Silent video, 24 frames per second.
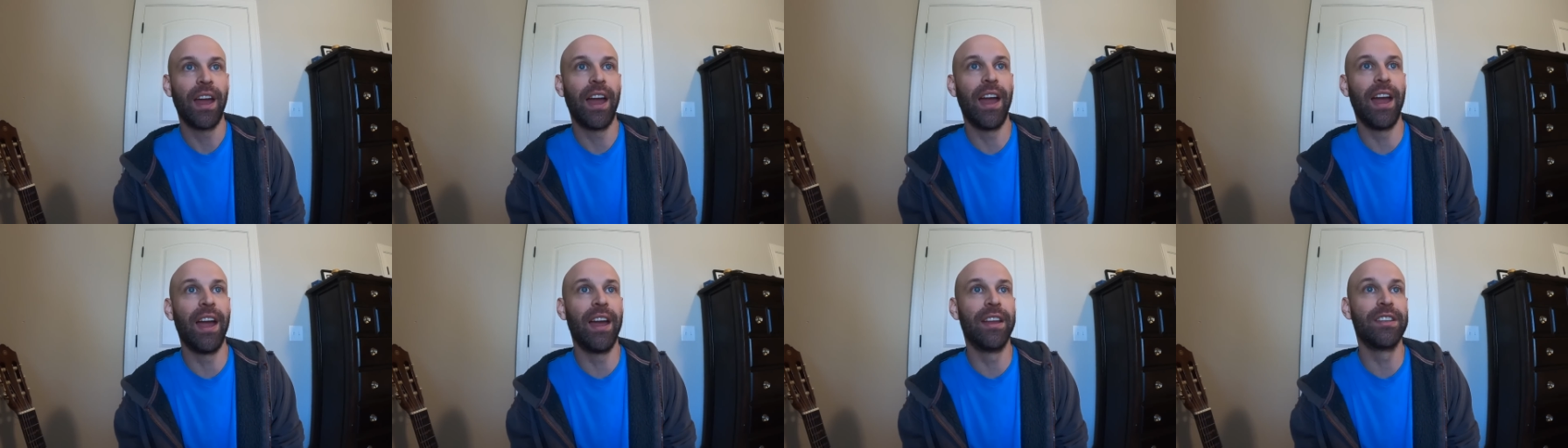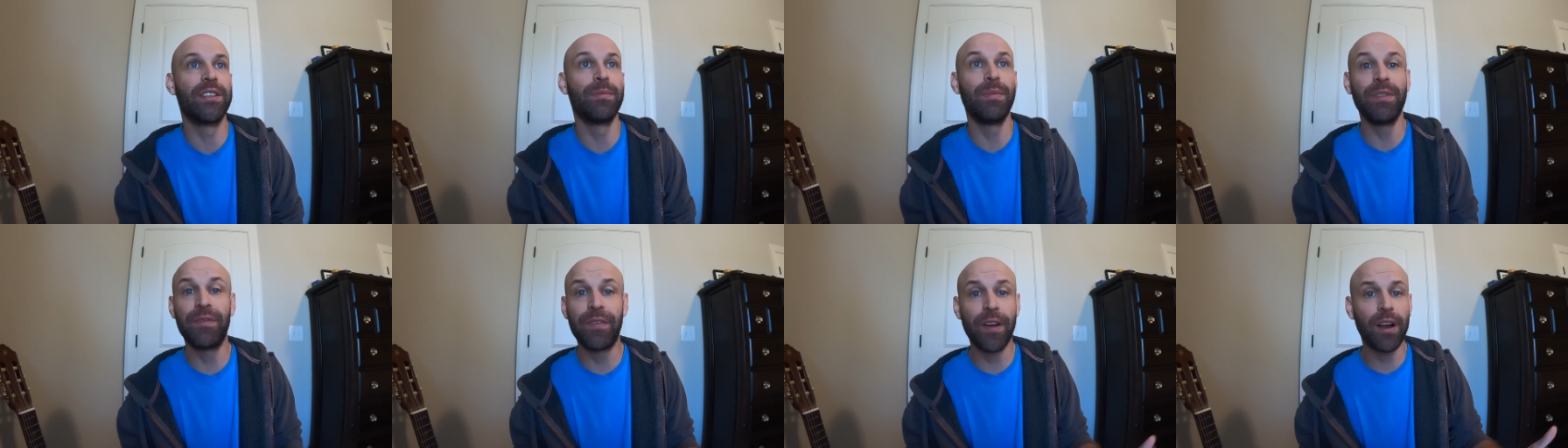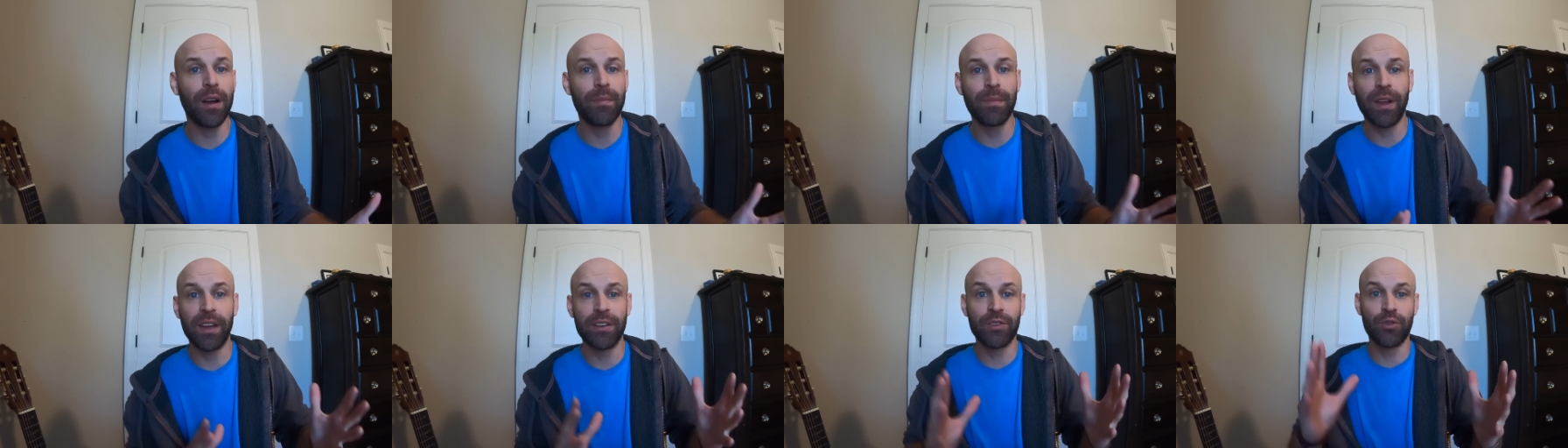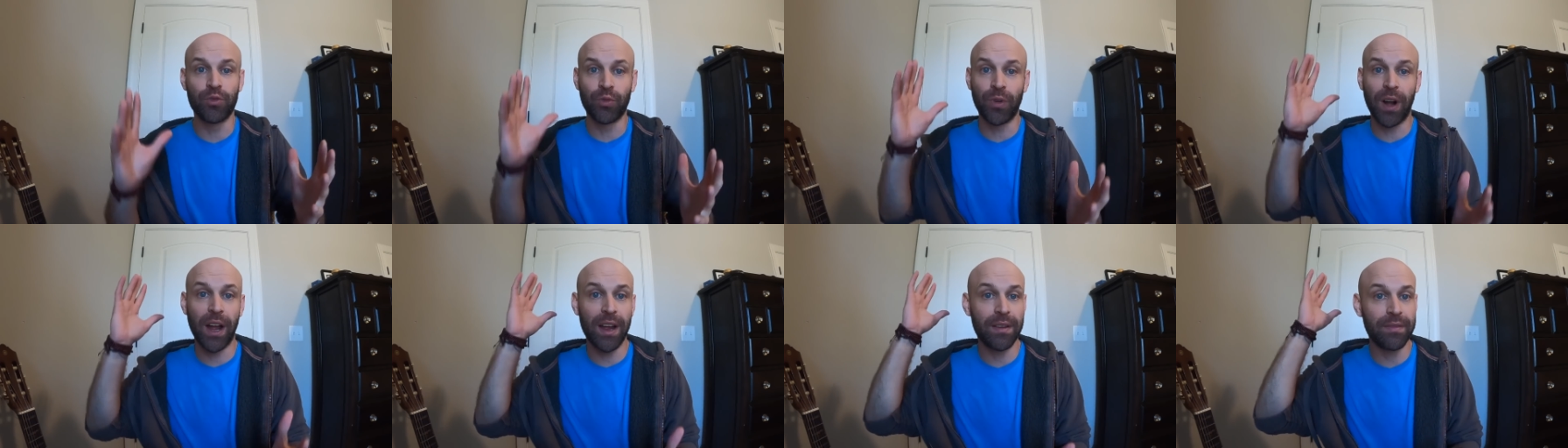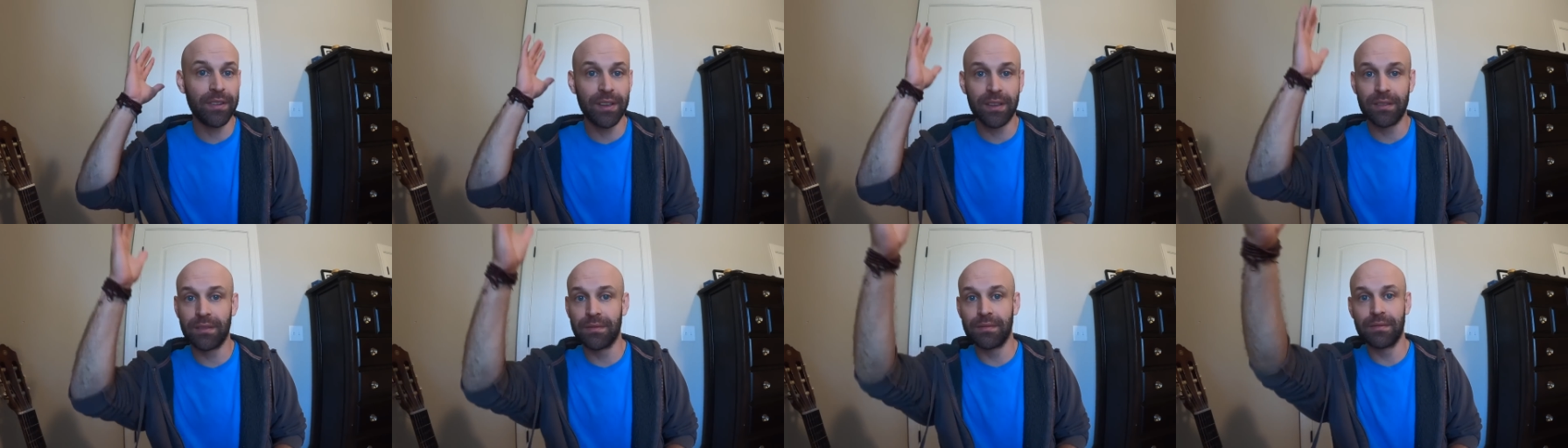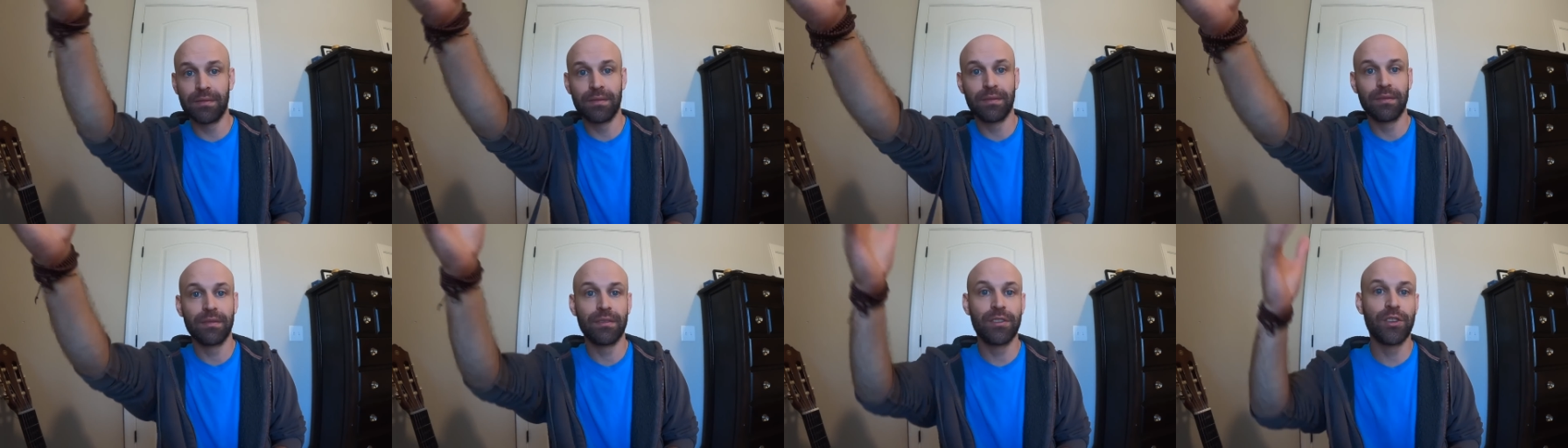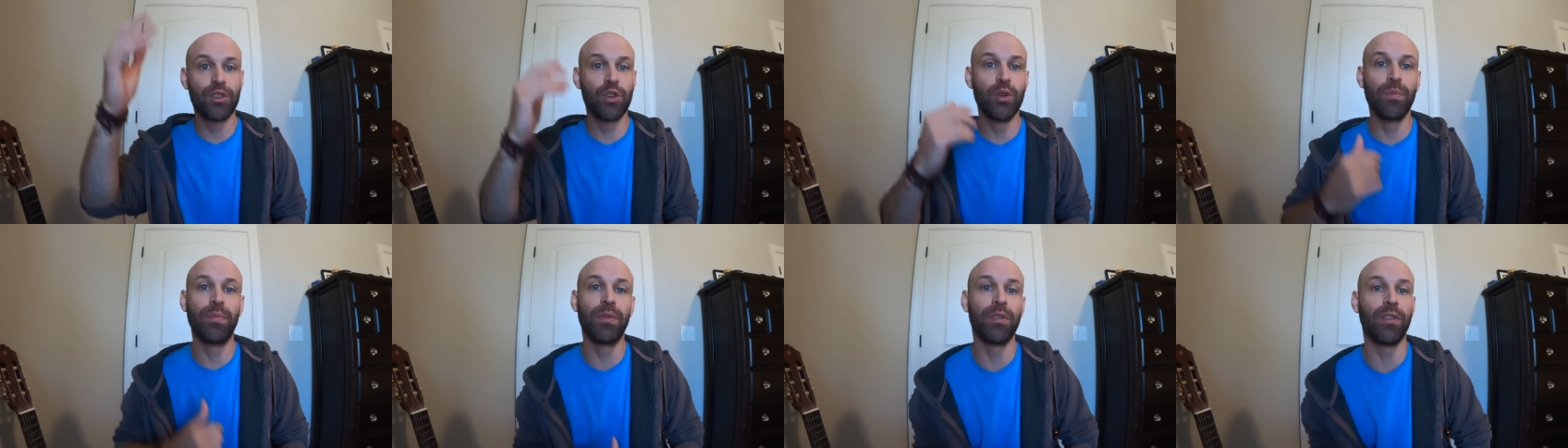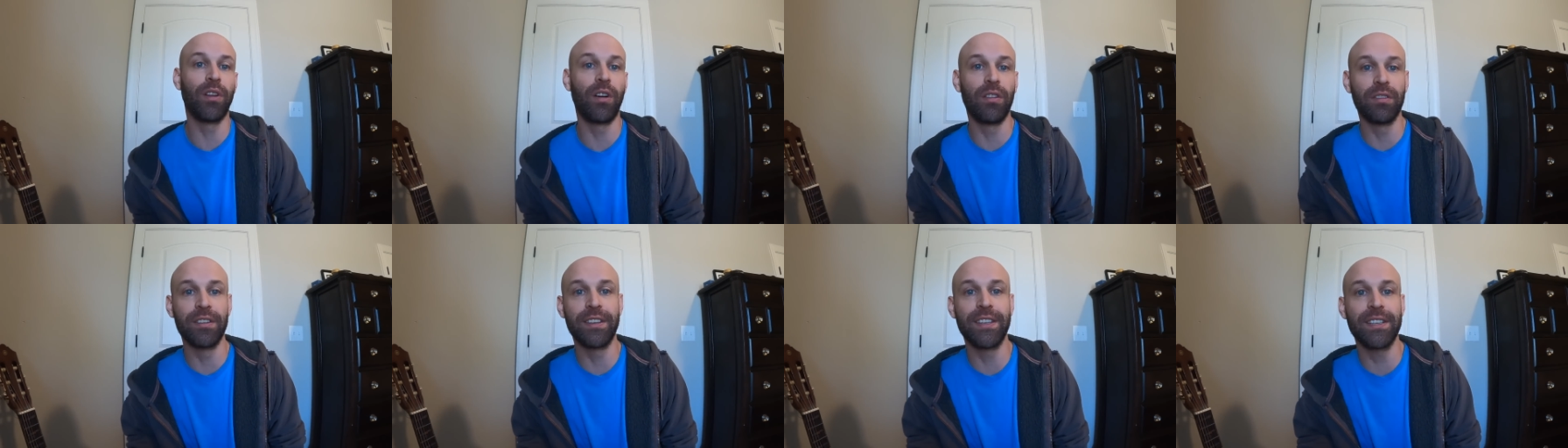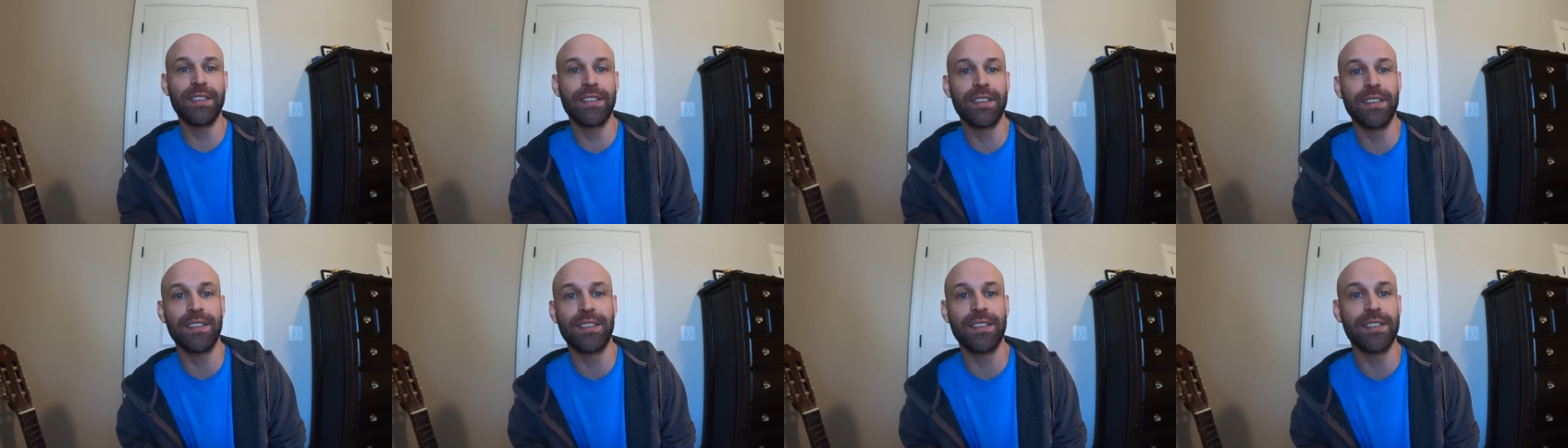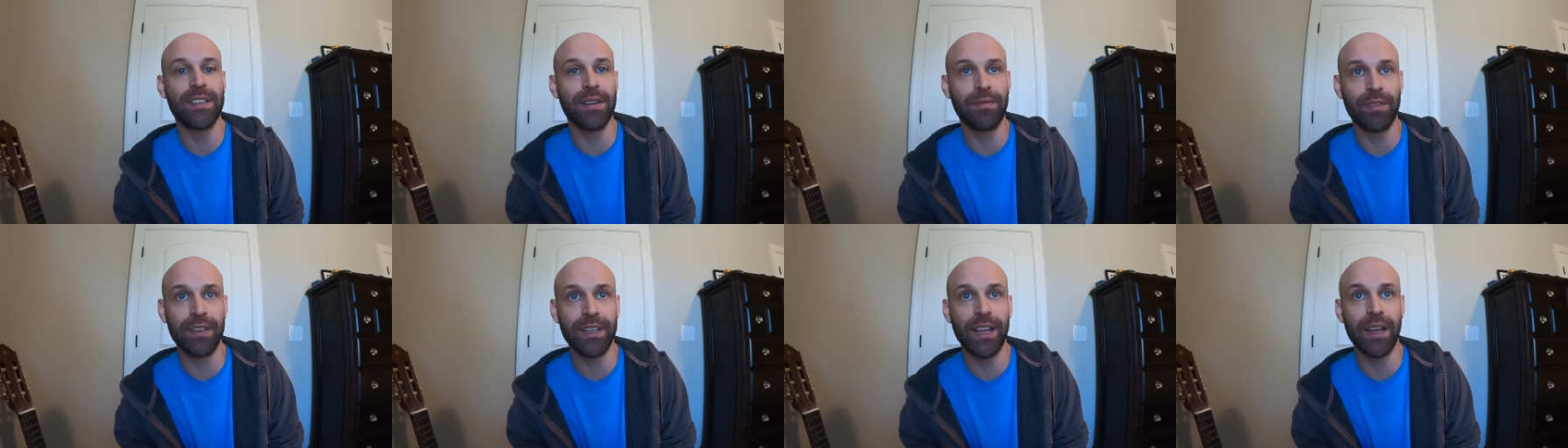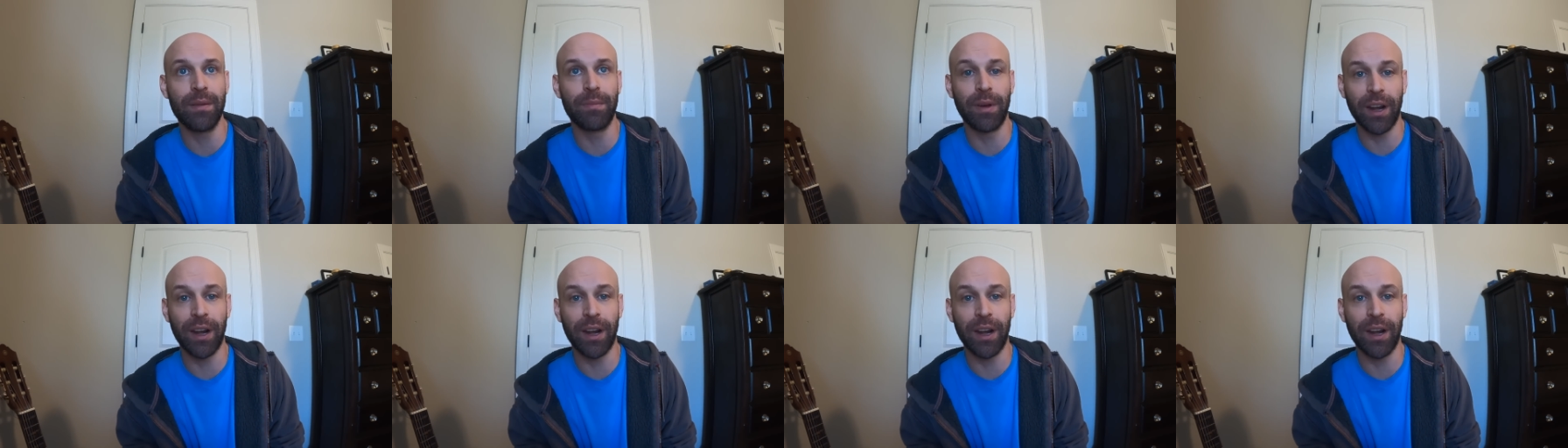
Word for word: And to be fair, I'm not driving super long distances every day,